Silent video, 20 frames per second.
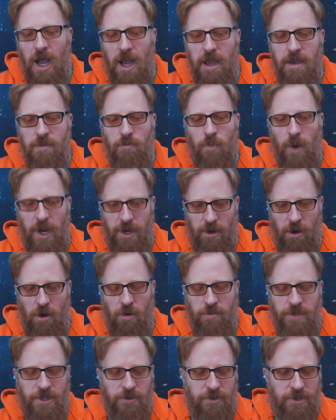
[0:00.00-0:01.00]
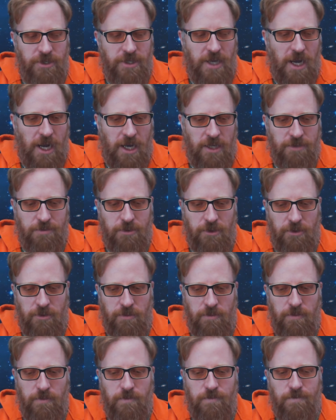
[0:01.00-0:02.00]
I went home. She was in the
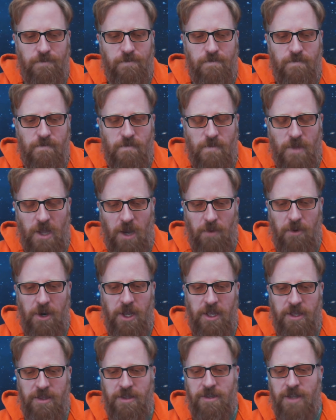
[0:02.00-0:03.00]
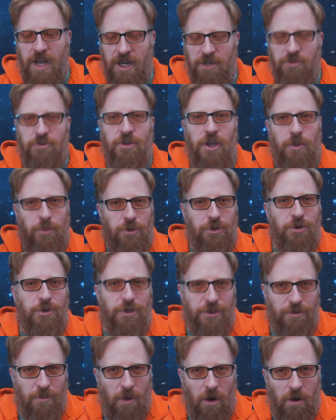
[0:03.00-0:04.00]
hospital. And the doctor was like, we'll
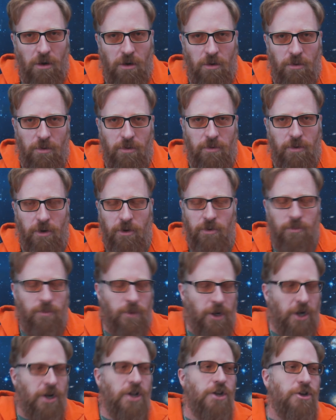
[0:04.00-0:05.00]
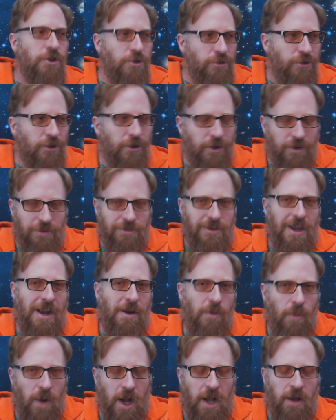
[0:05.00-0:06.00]
do it tomorrow, or we're going to induce her. It'll
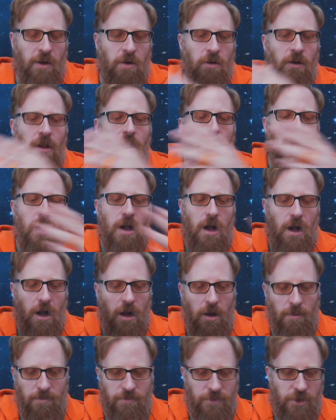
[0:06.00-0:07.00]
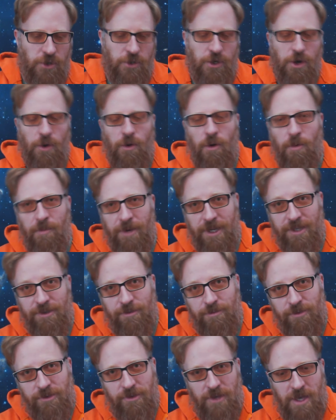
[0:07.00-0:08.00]
take a while. You can go home and
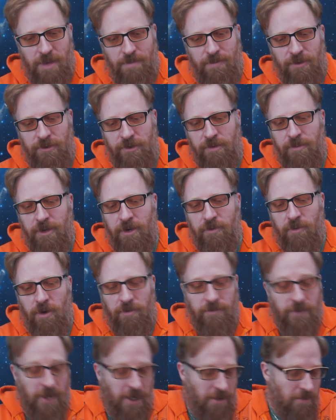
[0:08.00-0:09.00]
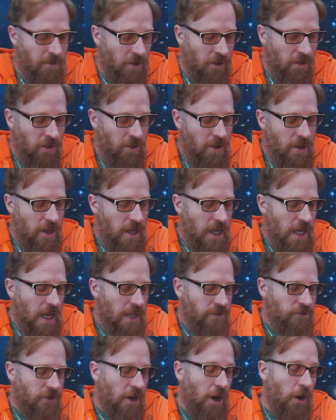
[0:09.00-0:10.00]
get some sleep. It's going to be a rough day tomorrow.
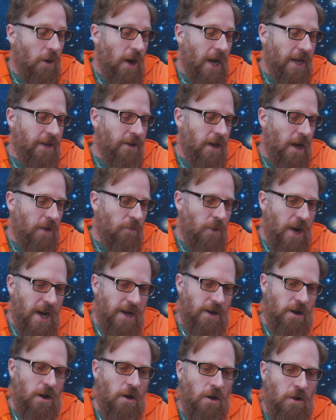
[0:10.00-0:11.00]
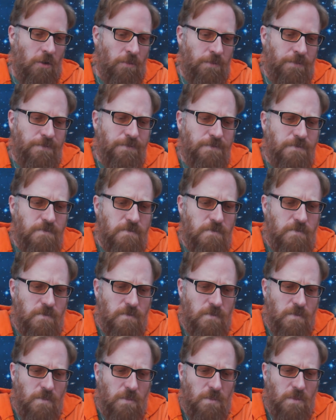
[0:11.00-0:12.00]
So I went home,
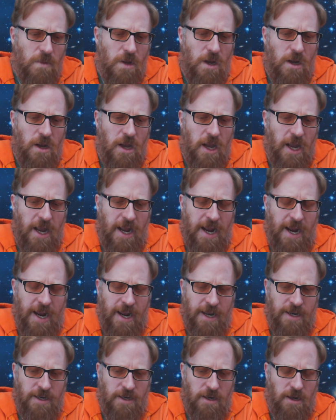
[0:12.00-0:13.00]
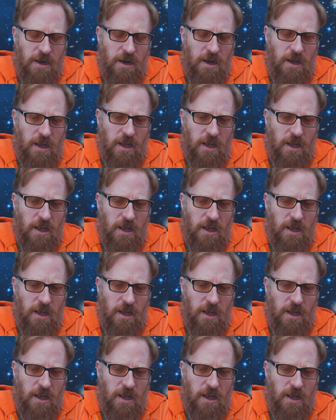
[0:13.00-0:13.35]
and